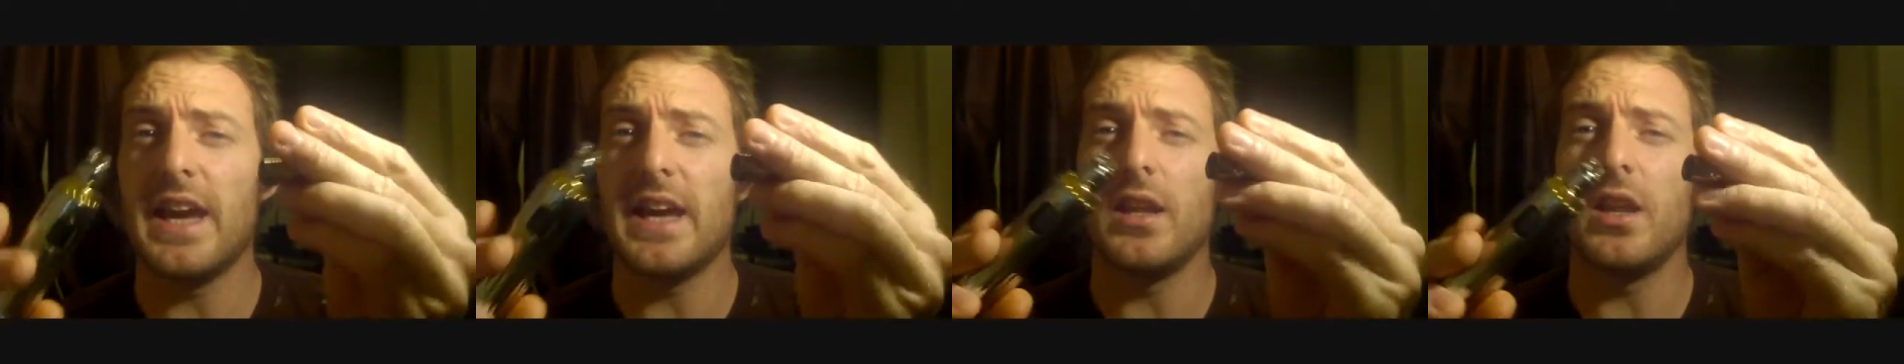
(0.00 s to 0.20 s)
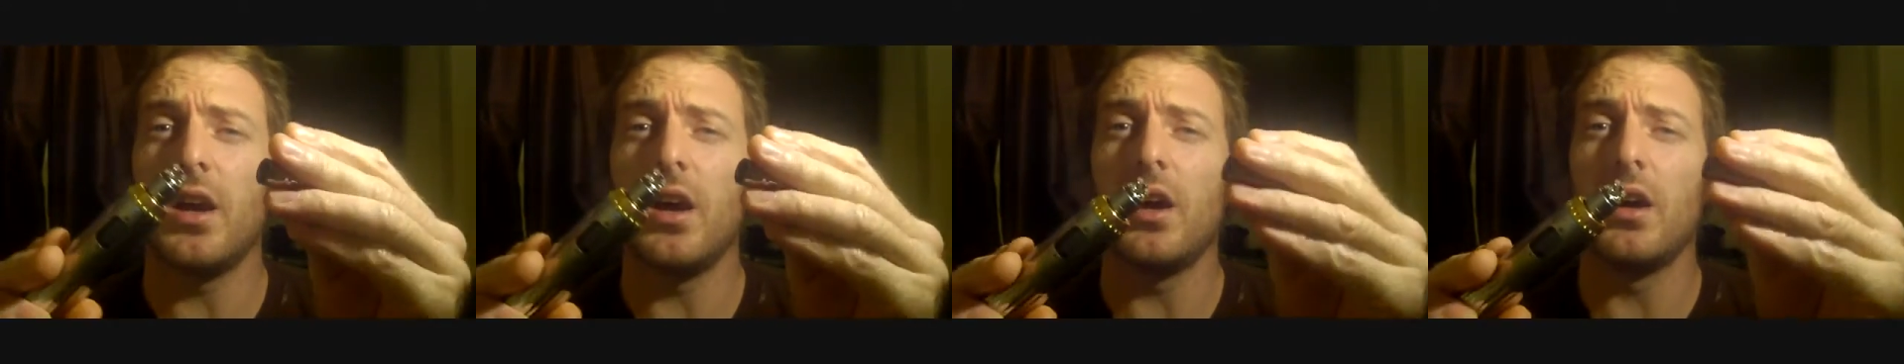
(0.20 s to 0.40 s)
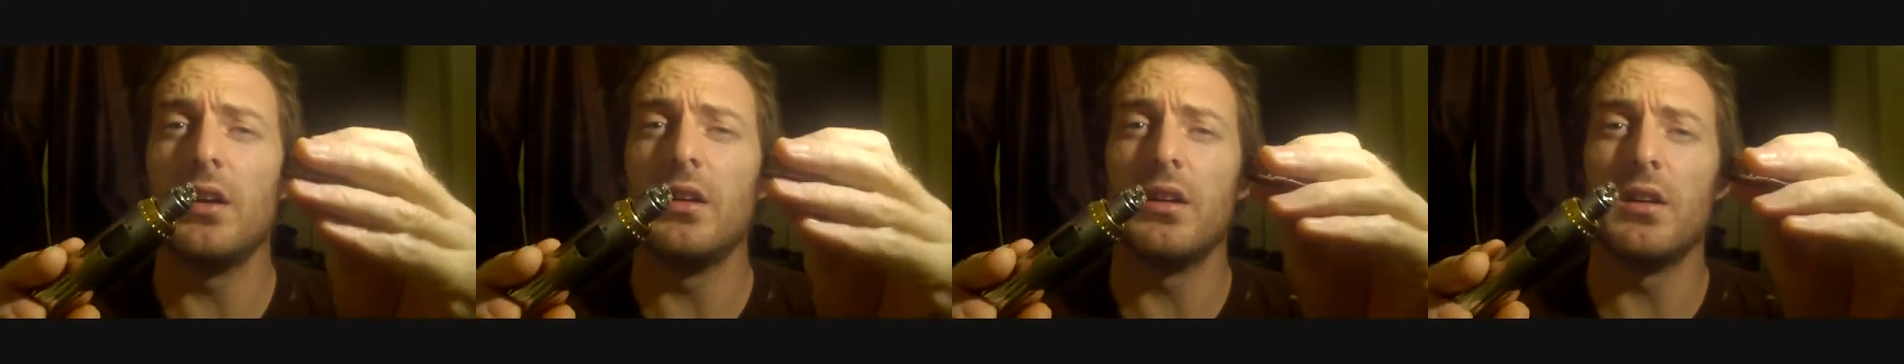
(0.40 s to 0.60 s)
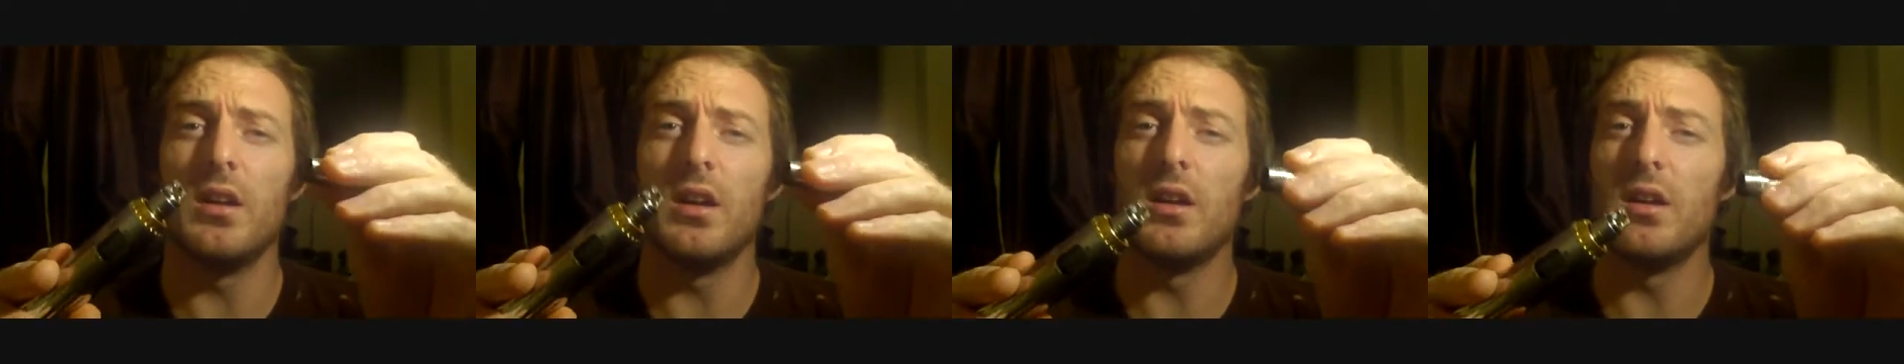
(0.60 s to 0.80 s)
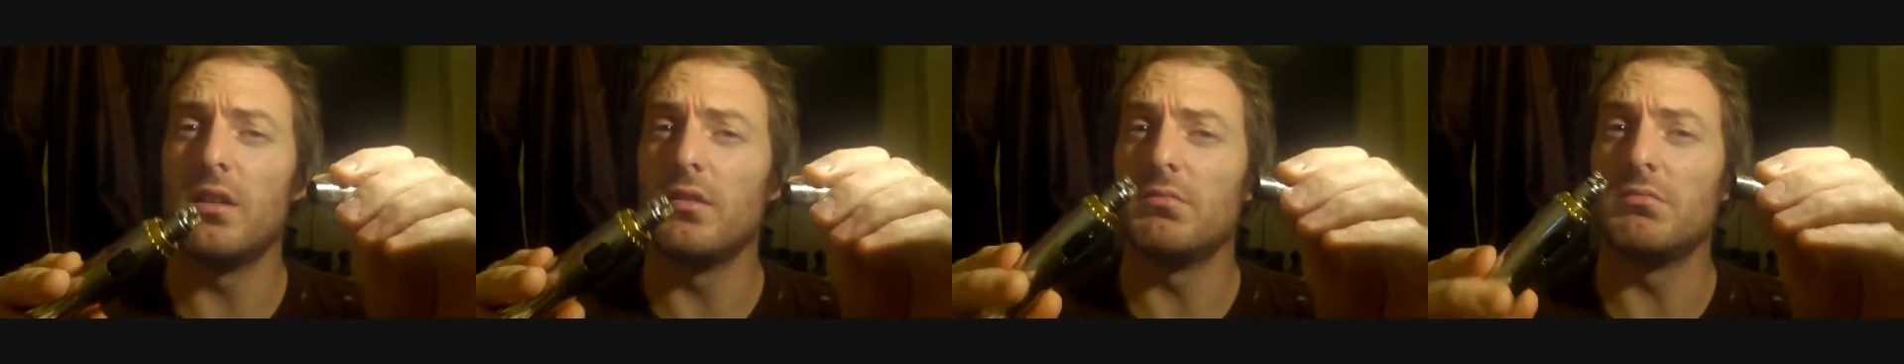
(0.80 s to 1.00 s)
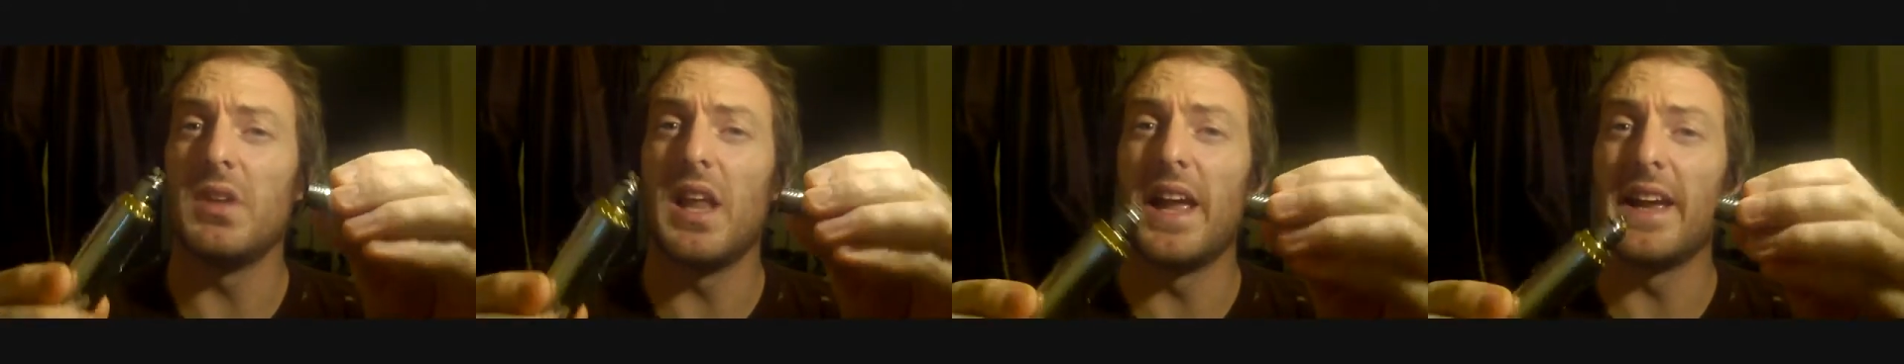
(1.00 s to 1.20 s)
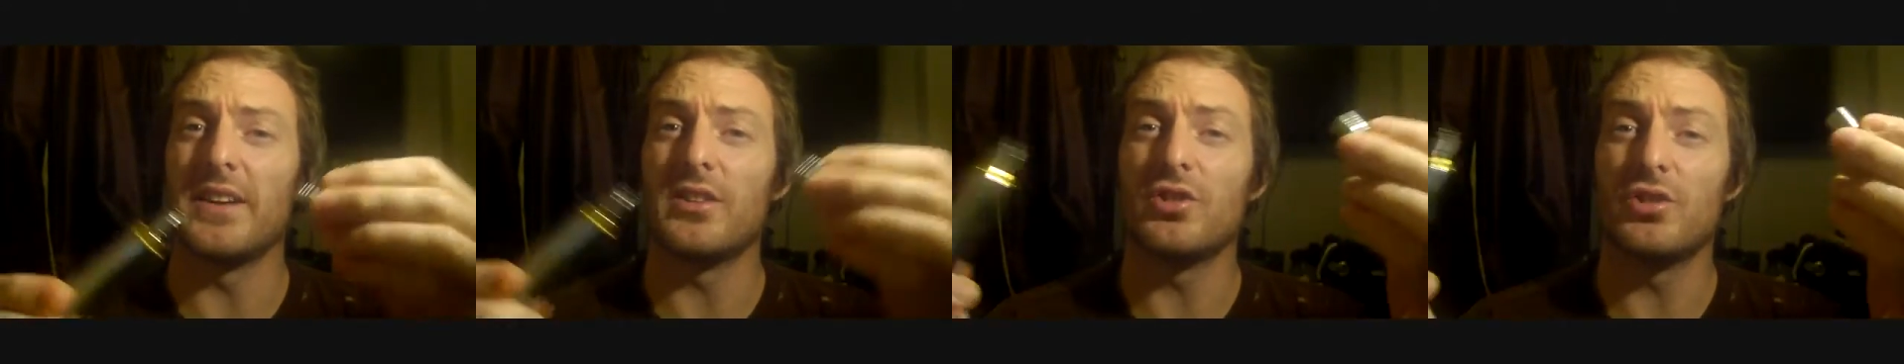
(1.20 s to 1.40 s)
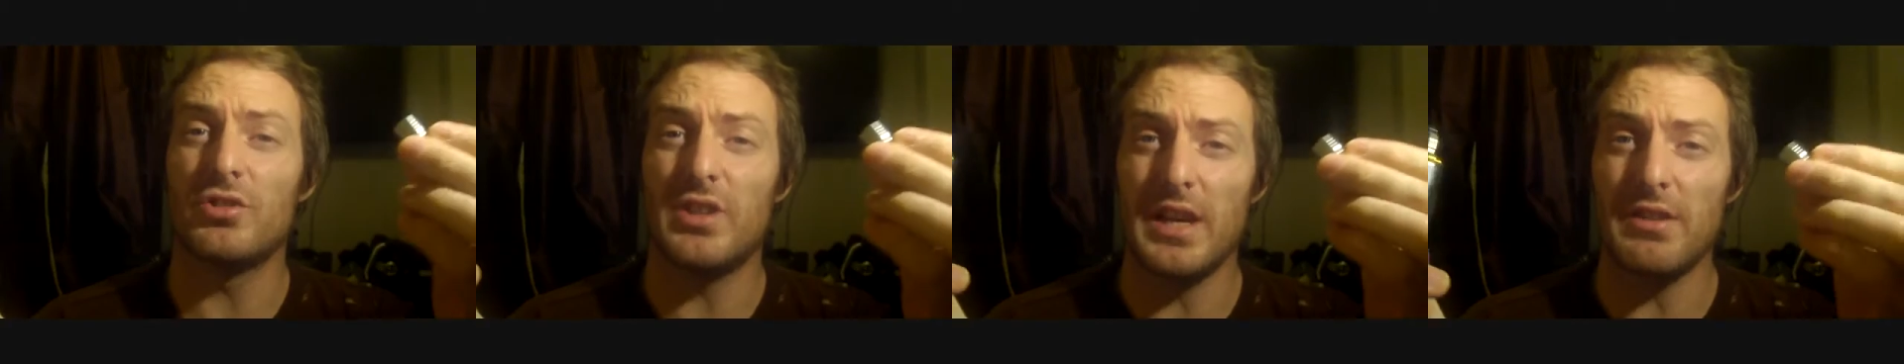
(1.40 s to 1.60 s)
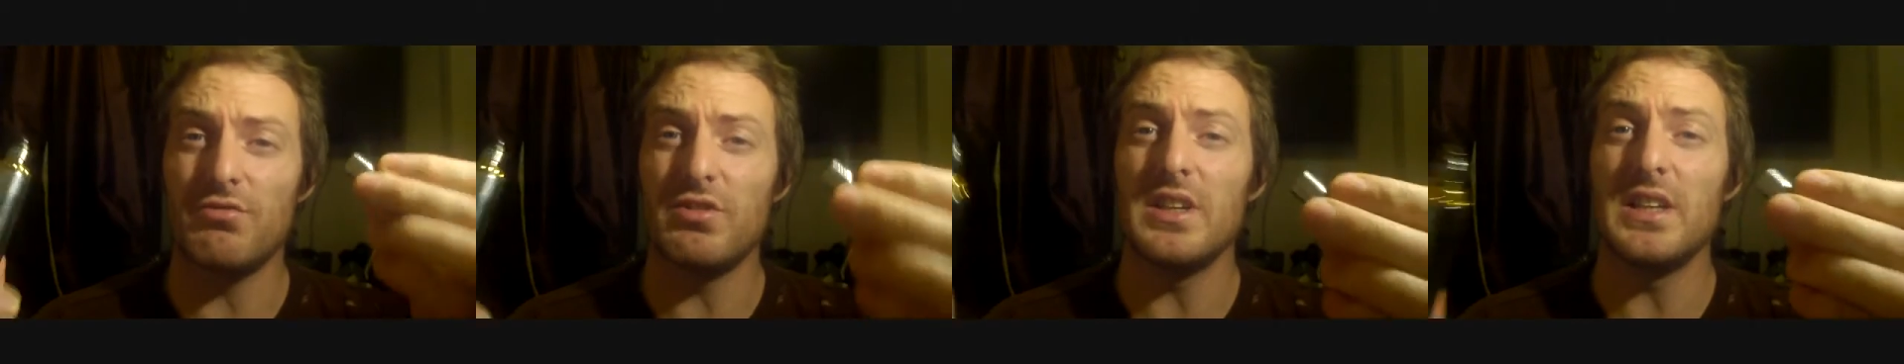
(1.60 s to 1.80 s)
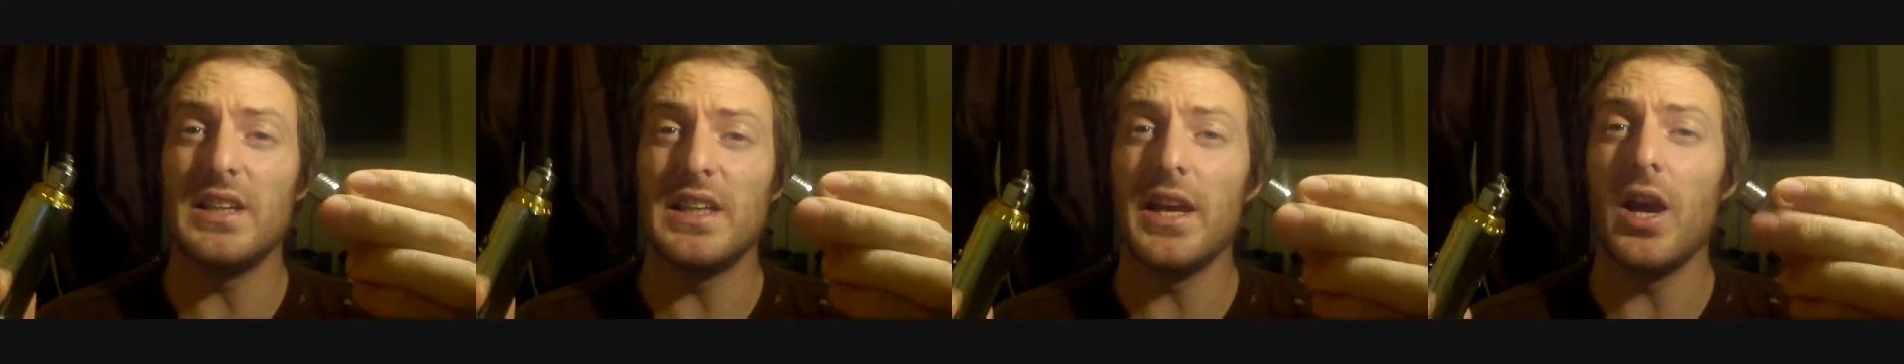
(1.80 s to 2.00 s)
does get
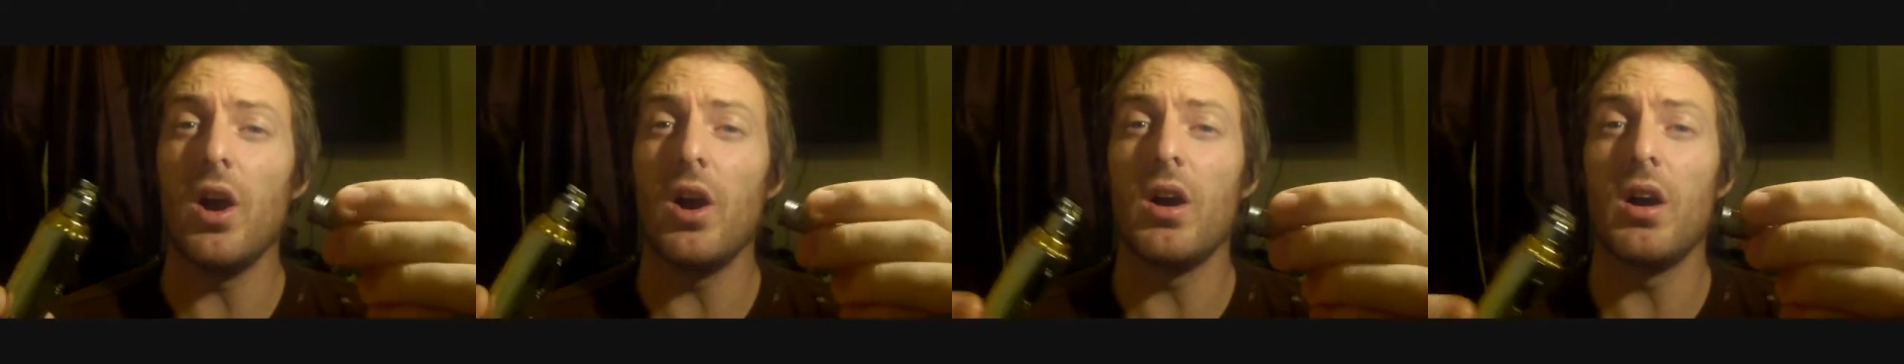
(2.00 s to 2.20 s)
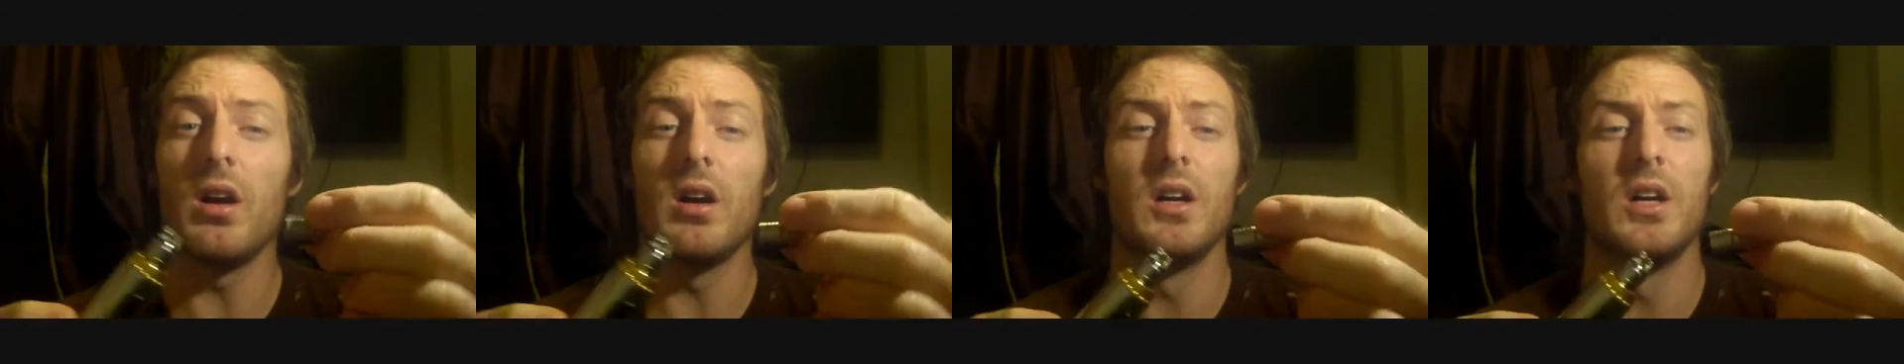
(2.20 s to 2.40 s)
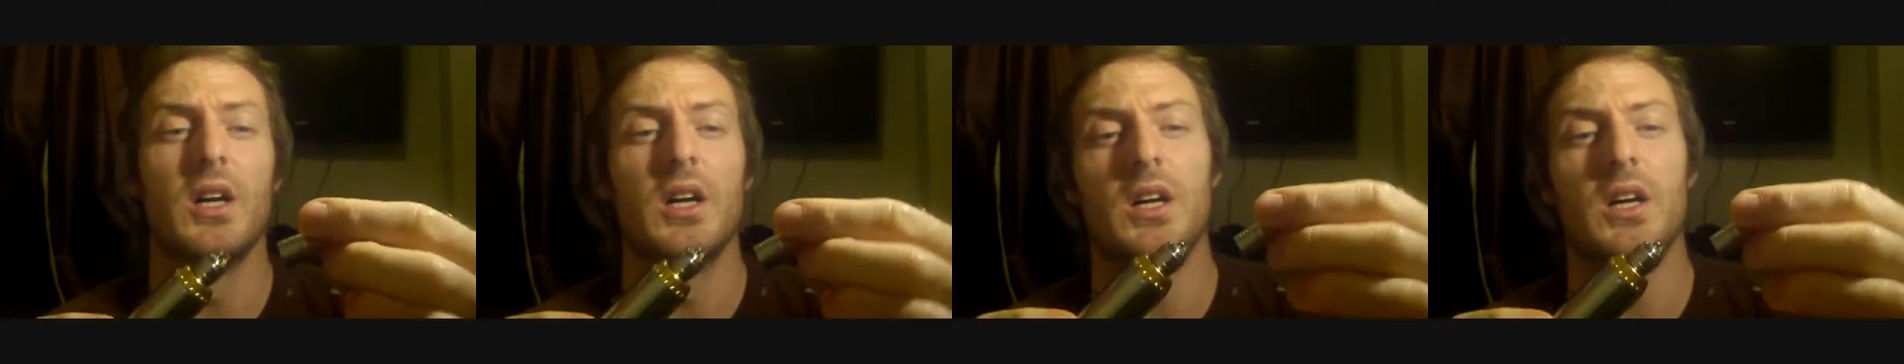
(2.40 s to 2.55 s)
really hot